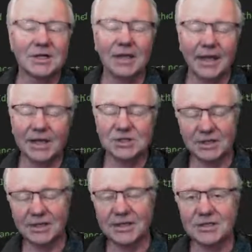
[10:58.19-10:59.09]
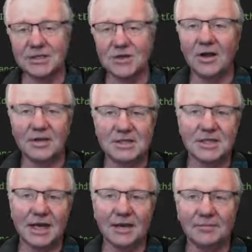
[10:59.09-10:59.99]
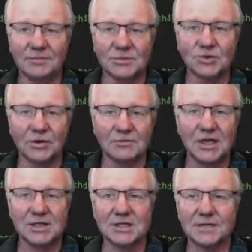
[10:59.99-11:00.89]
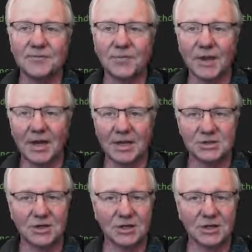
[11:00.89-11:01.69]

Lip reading: collection is all the same sort of JSON. So you can